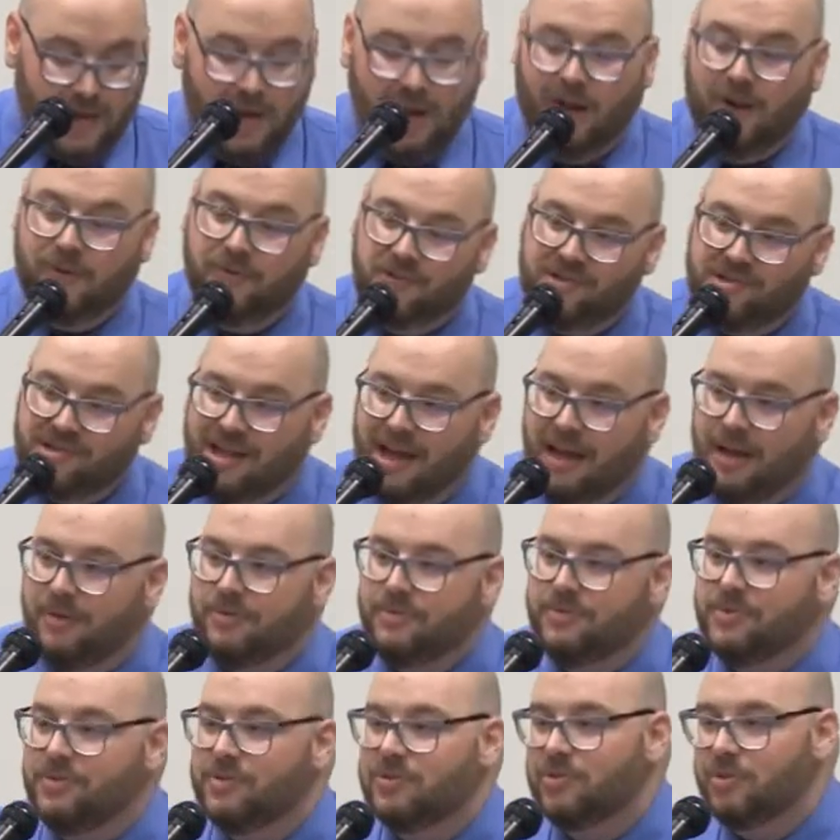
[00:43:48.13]
Of
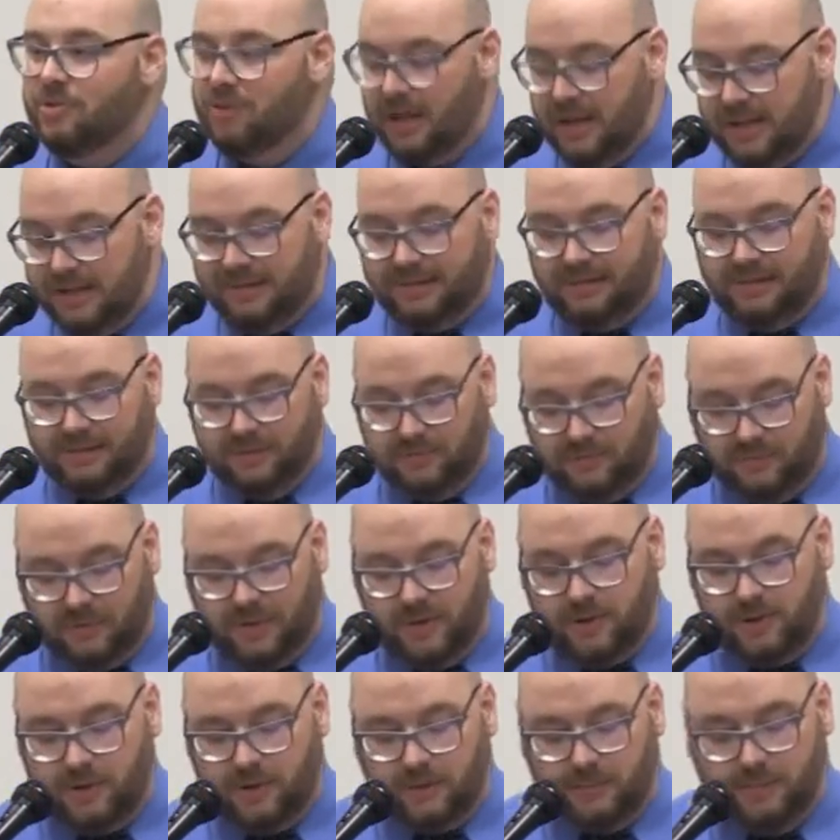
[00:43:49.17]
sound's transitive
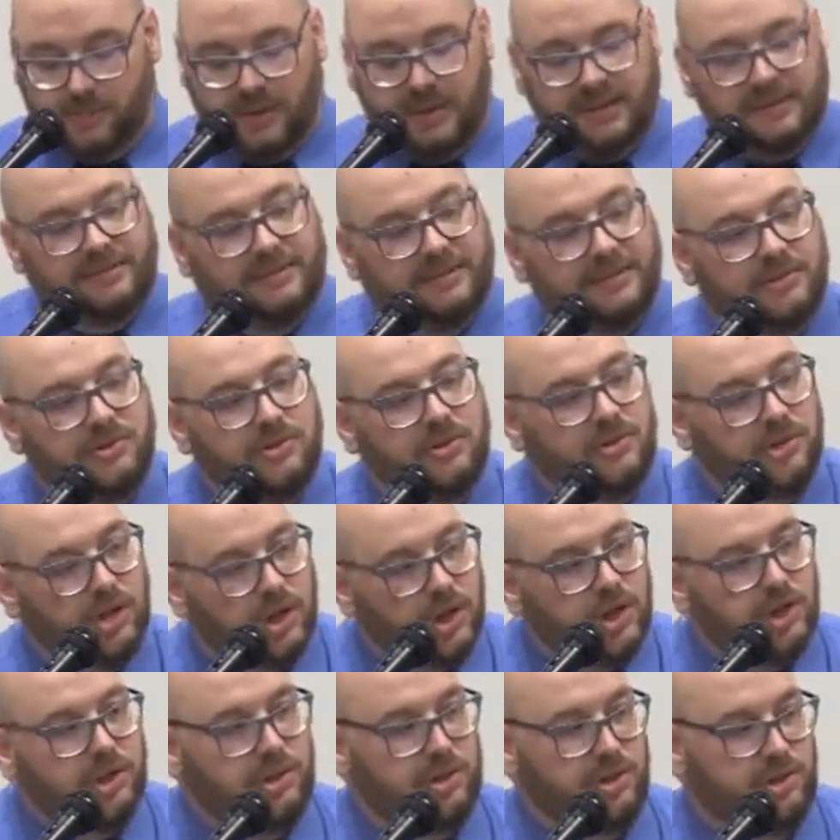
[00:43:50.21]
verb, it's a
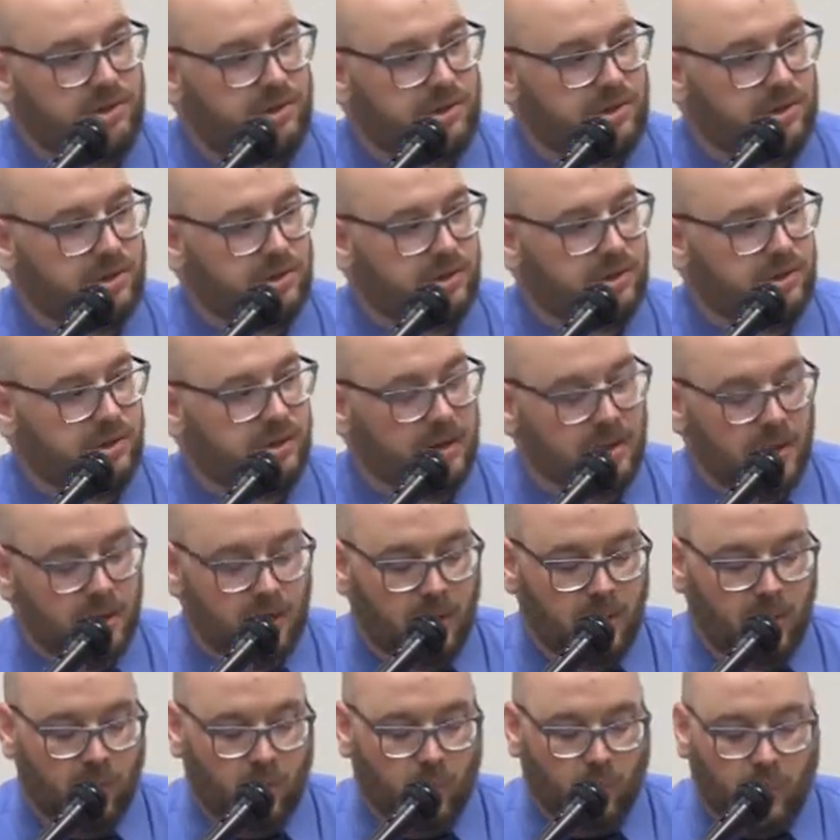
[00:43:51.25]
dirge,
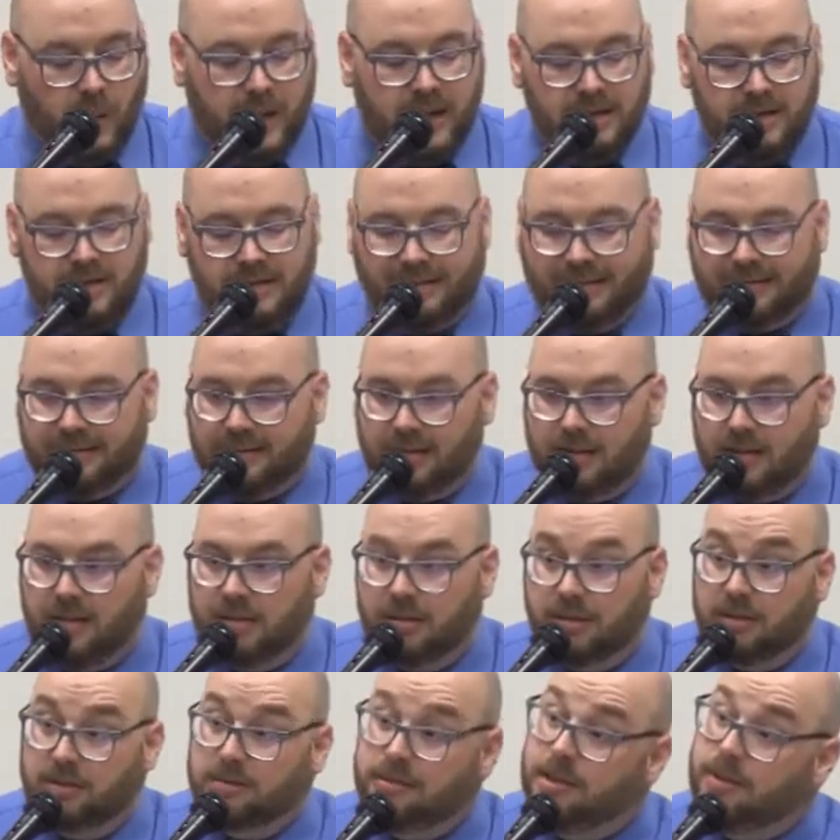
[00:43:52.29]
whale
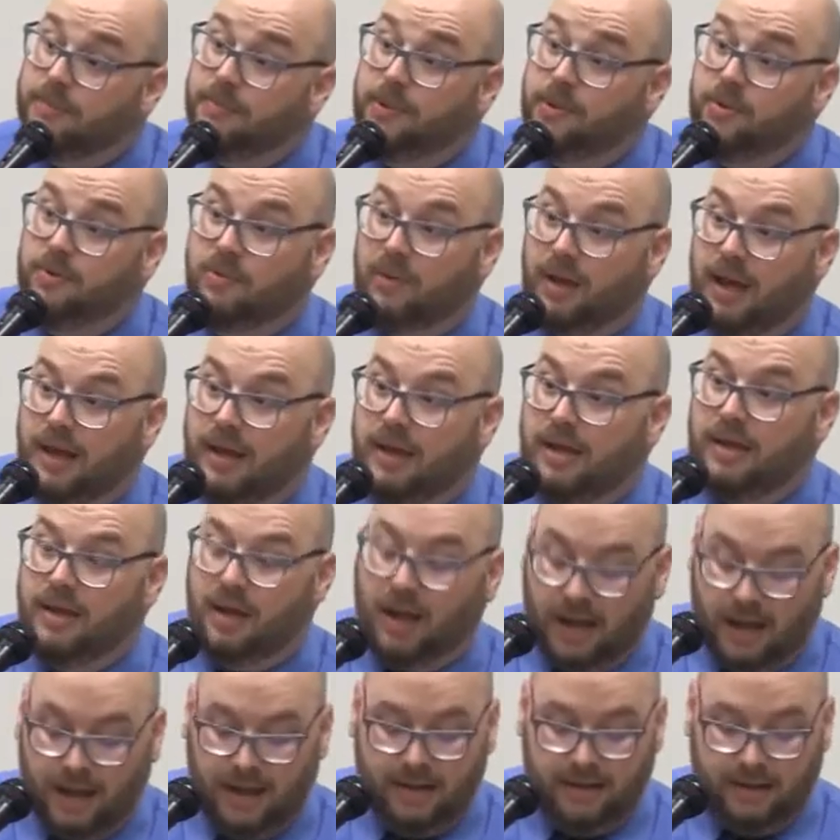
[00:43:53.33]
song, W A
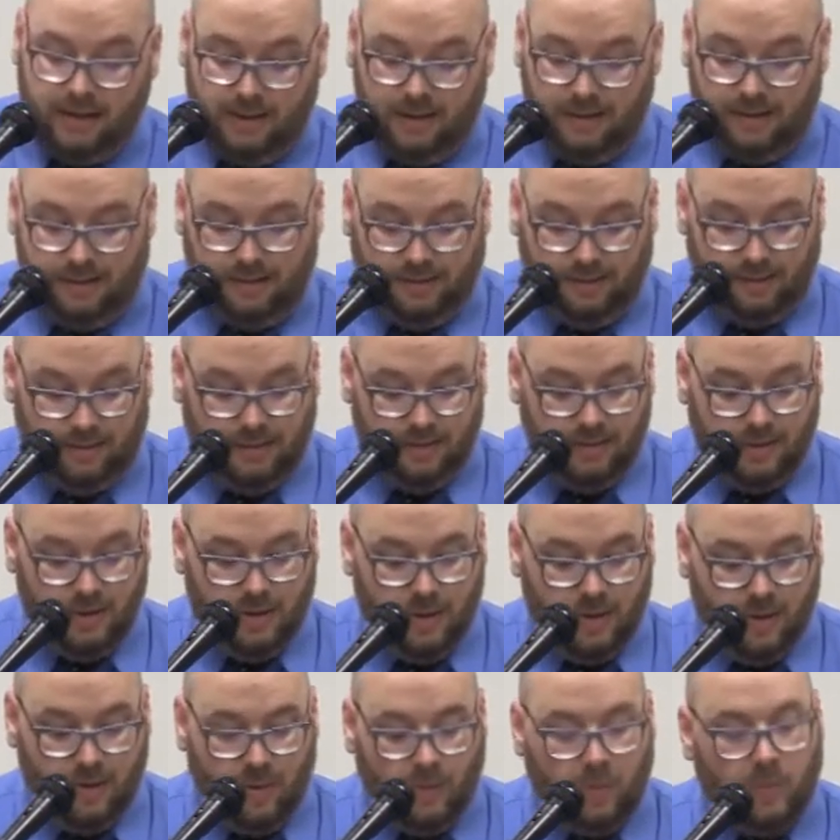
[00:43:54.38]
I L,
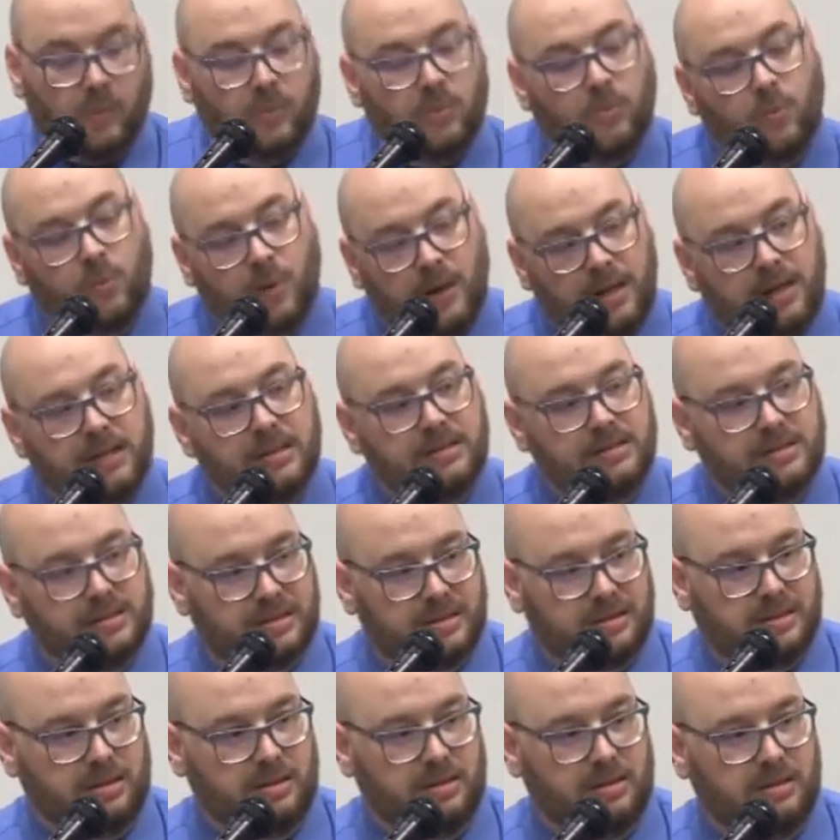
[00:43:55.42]
or whale
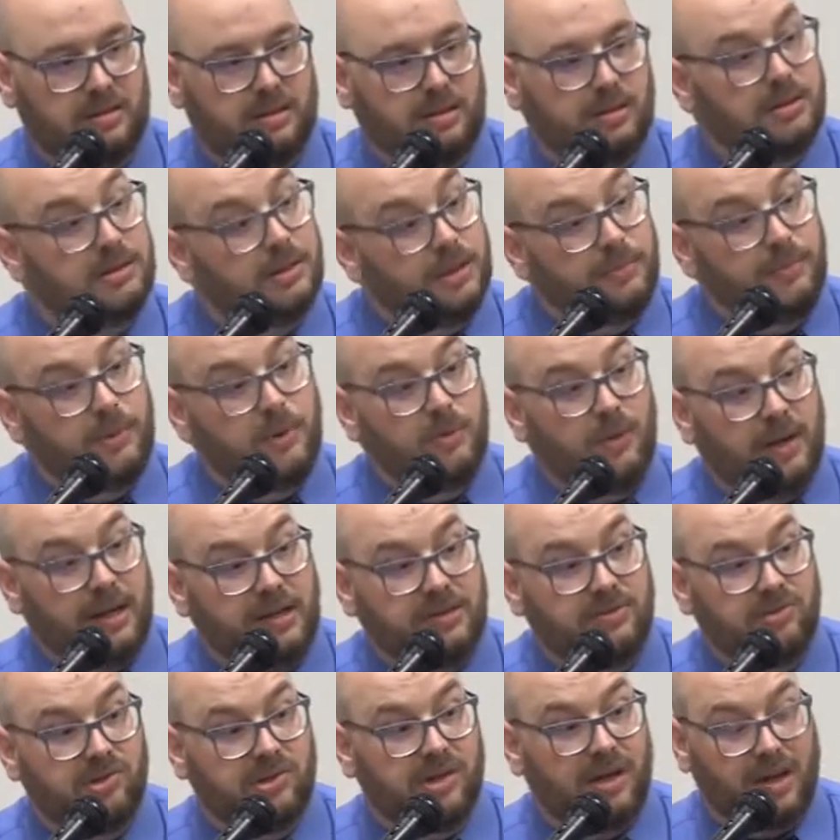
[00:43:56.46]
song. W
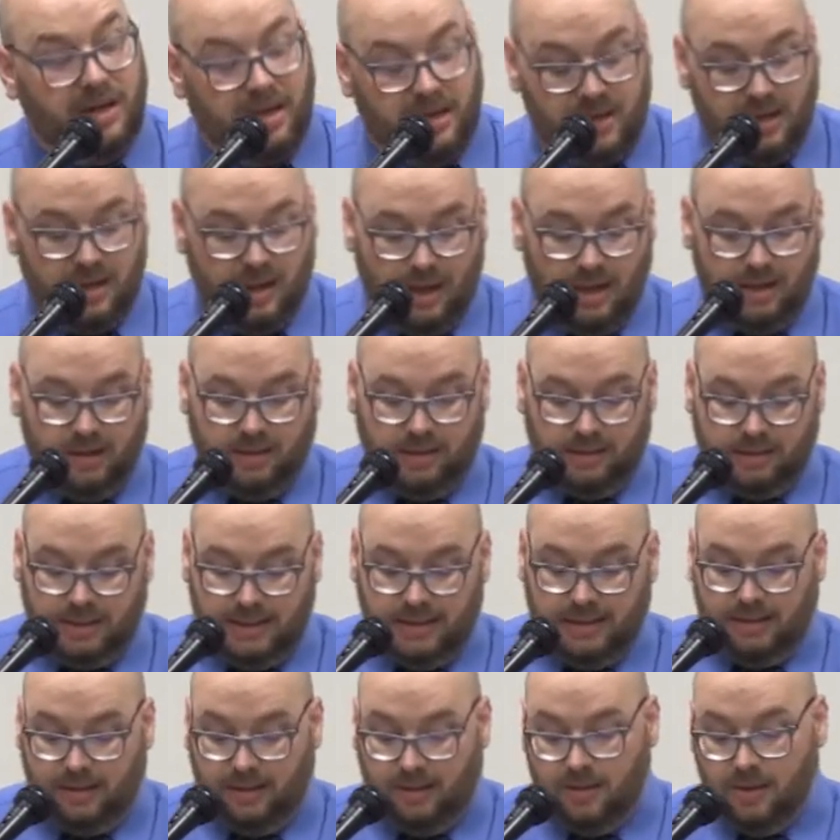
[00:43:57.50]
H A L
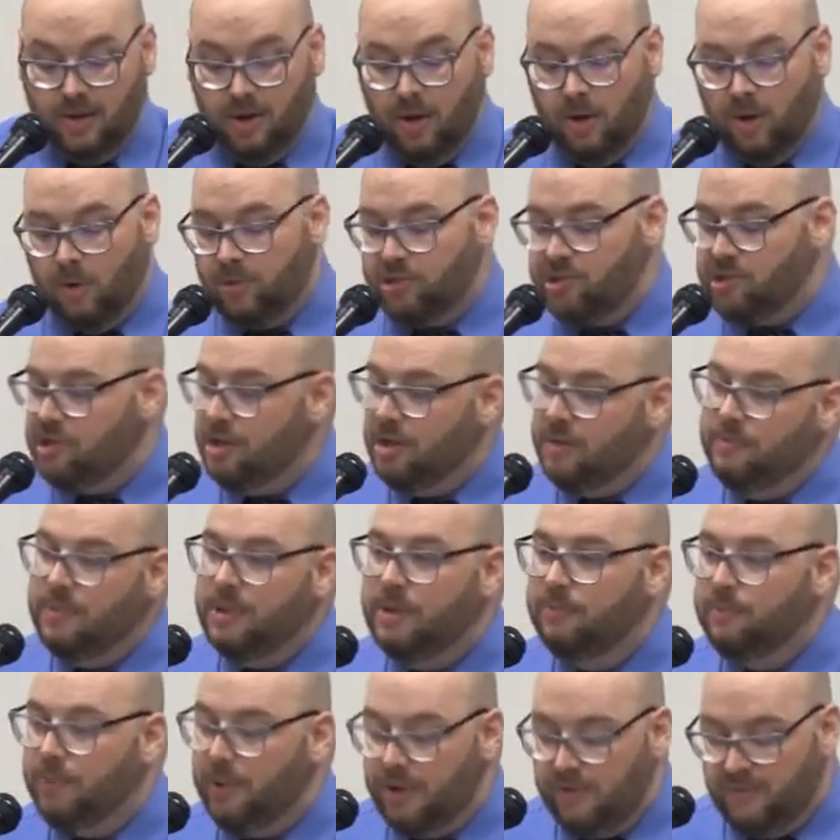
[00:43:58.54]
E, or some
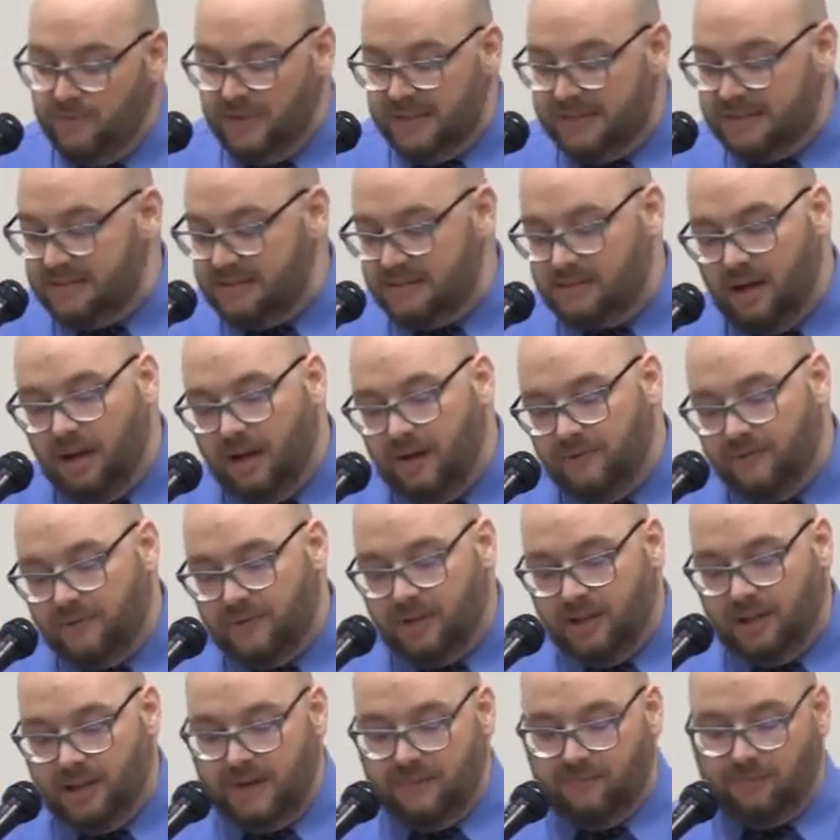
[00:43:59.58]
imperfect soft
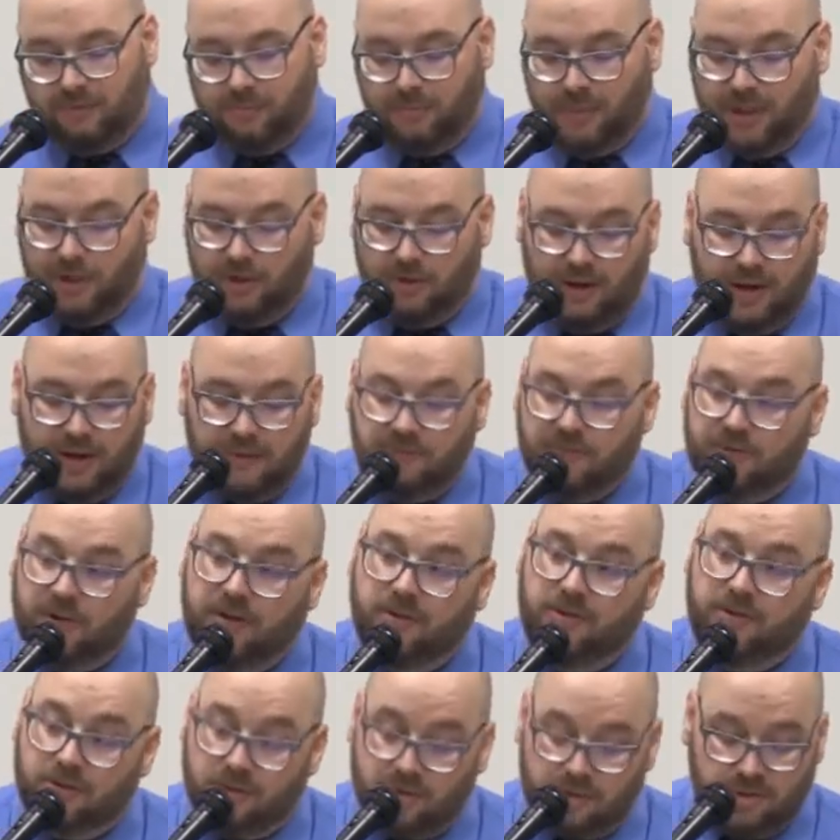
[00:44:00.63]
cleft my
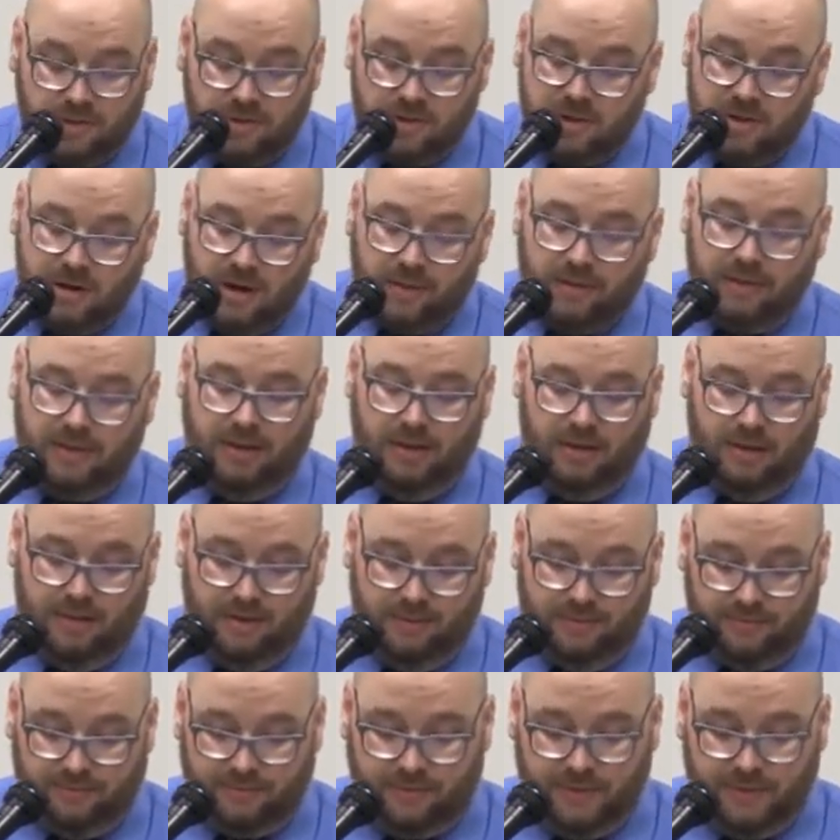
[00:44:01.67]
grandfather heard nothing of.